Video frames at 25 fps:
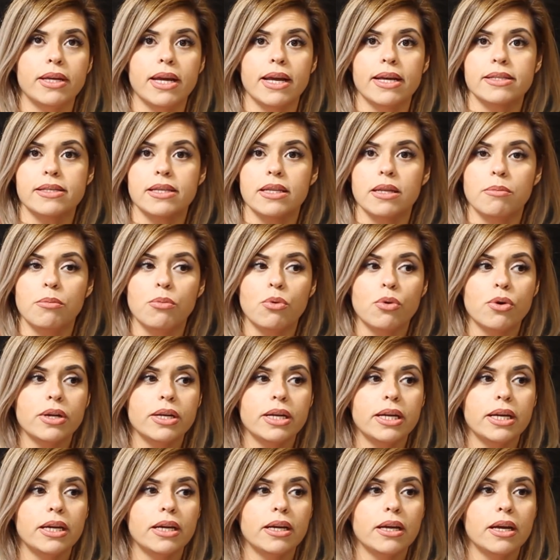eggs in the
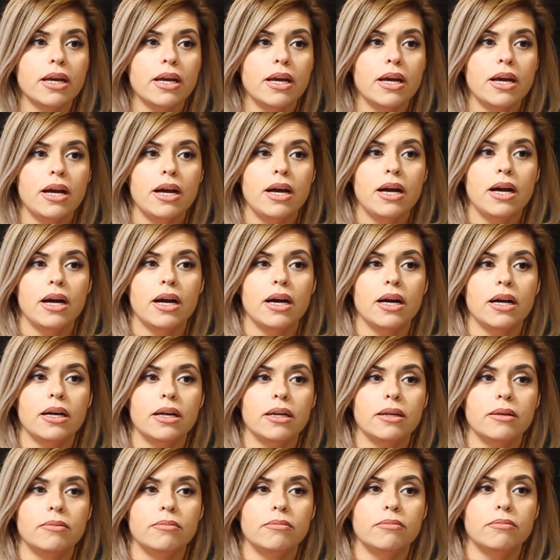morning,
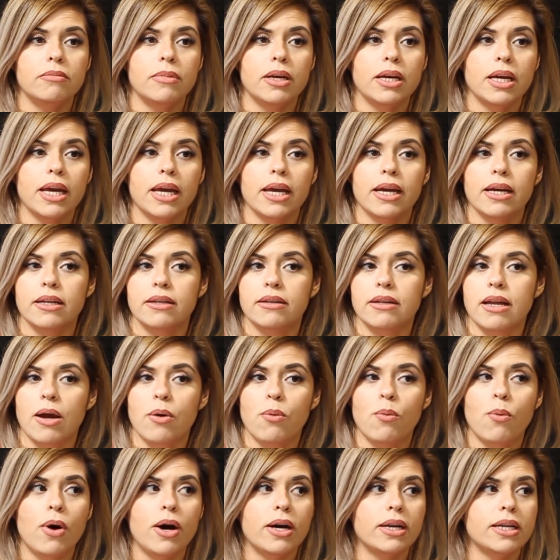and
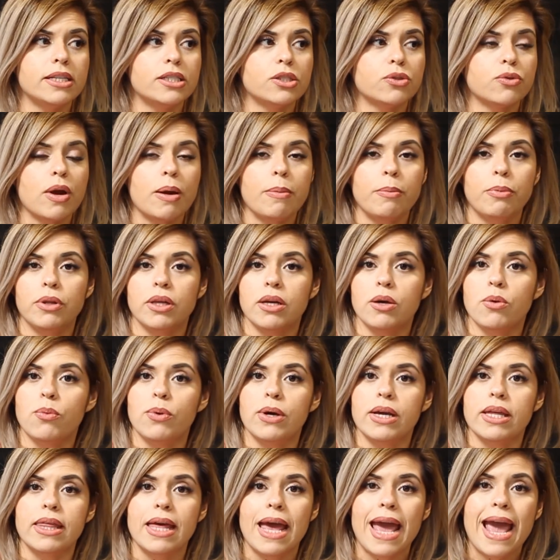I want to scramble it
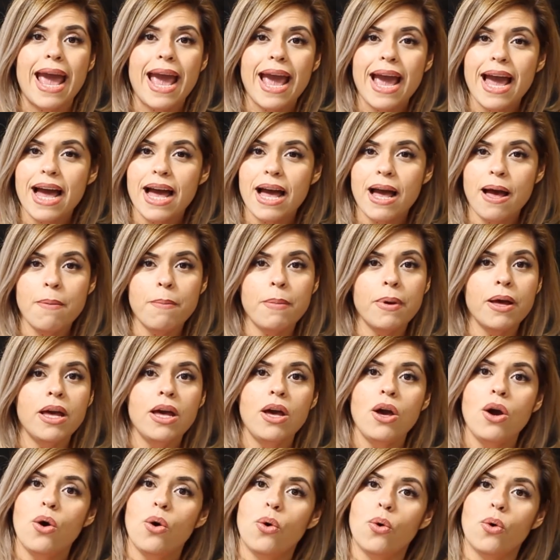with ham
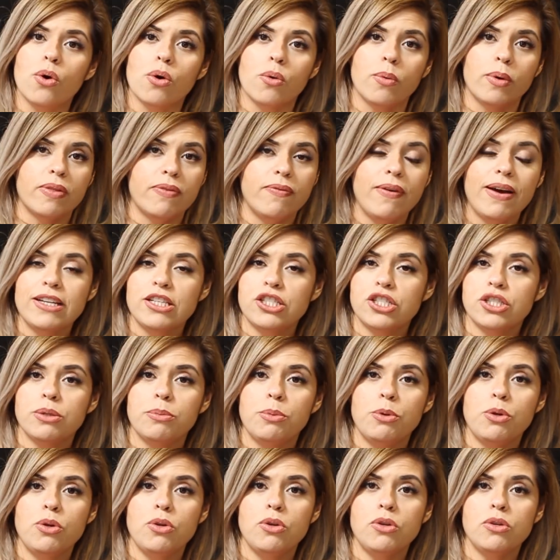or with
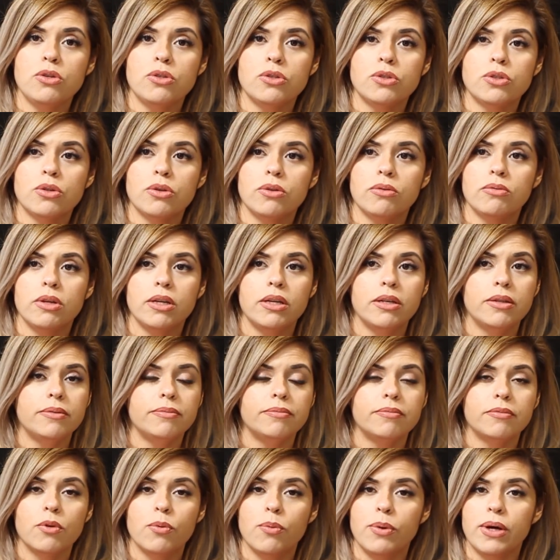vegetables,
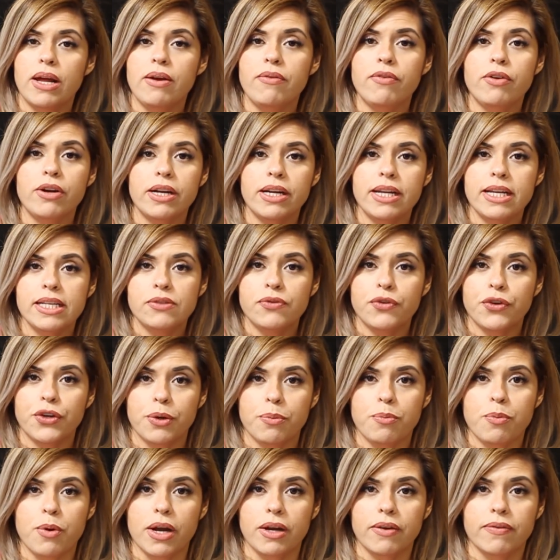whatever it is for
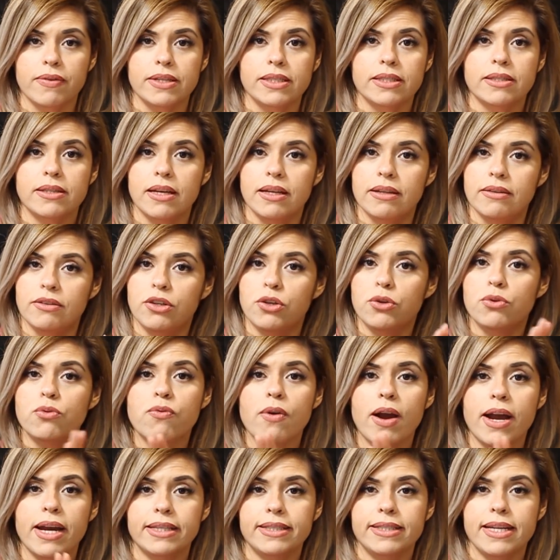your breakfast, and you
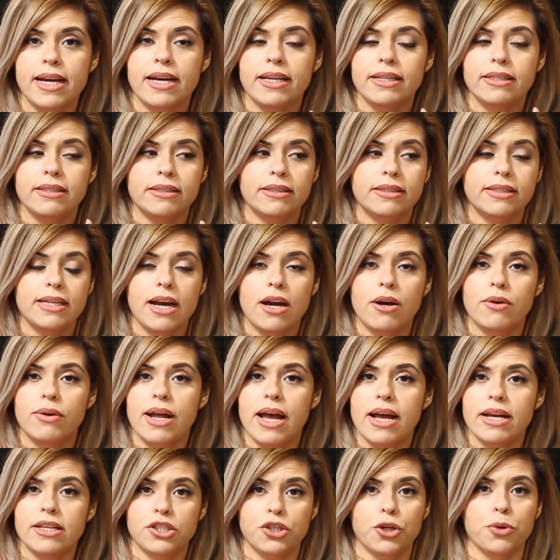write that down
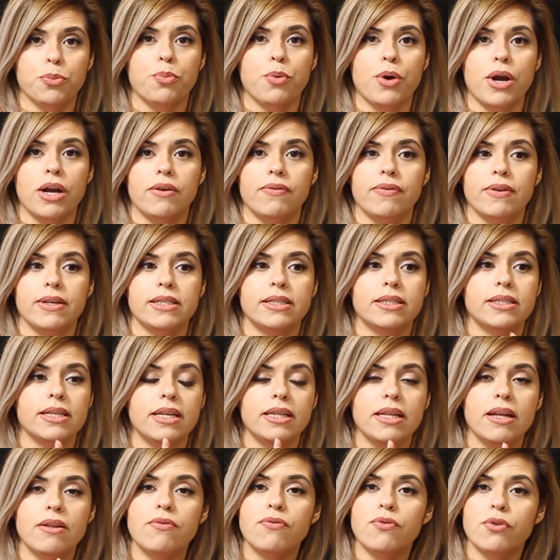as your breakfast.
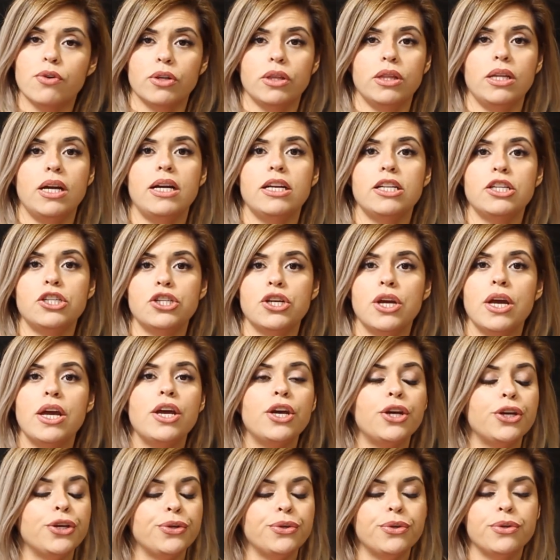And then for lunch,
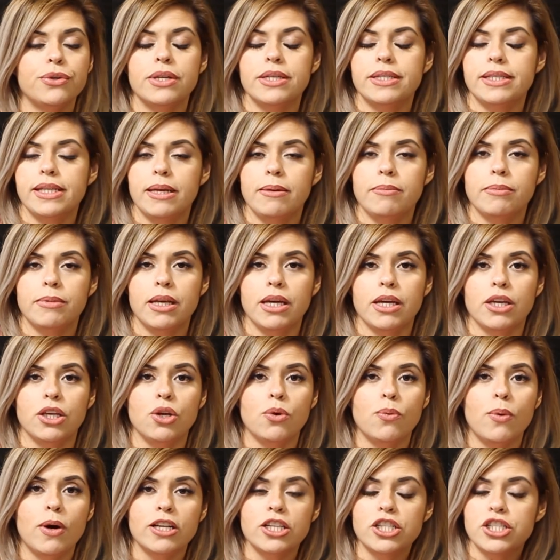you do the same thing.
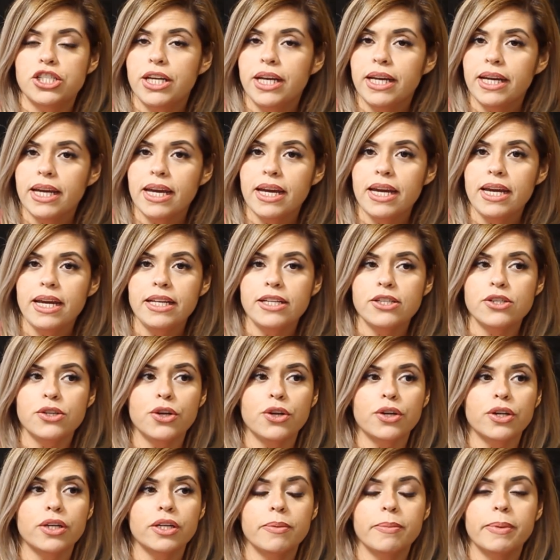You want chicken, so
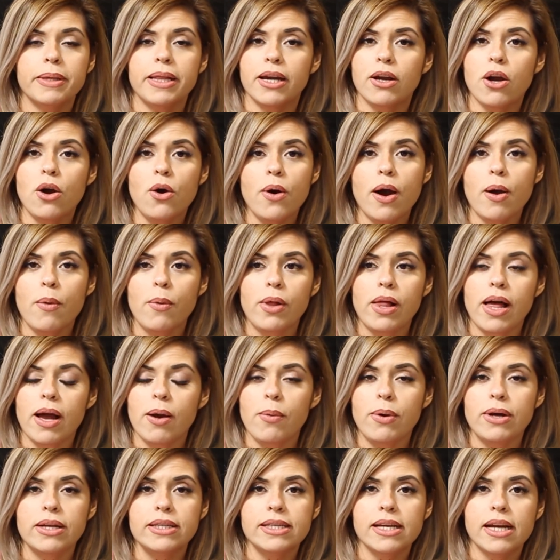you're gonna be like, oh,
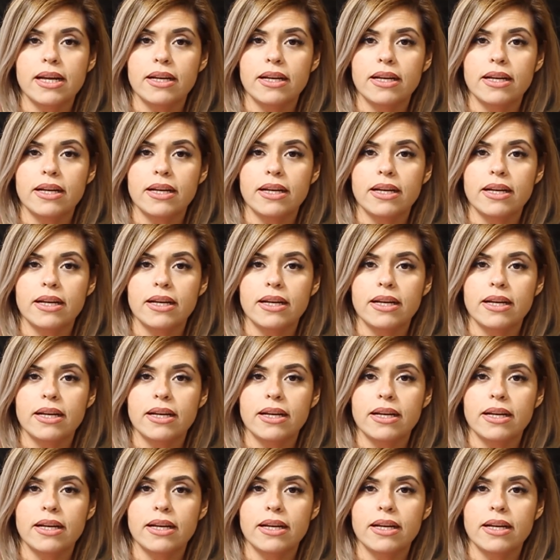well,